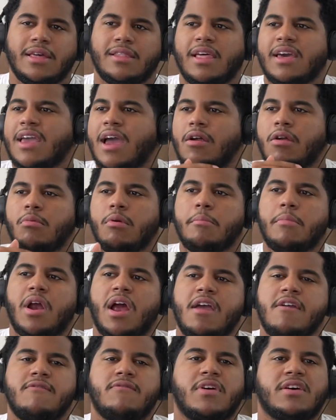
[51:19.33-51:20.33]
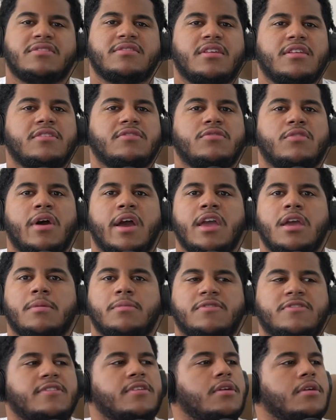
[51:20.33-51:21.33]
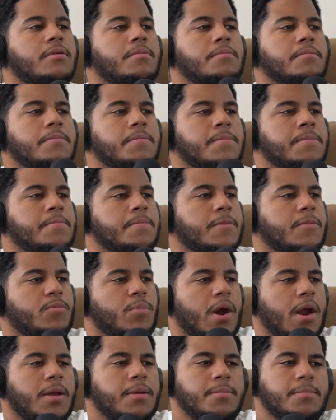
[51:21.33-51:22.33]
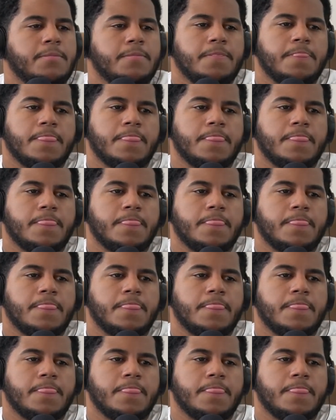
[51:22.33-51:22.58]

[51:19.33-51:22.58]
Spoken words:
Like, I remember I invested into AMC, right?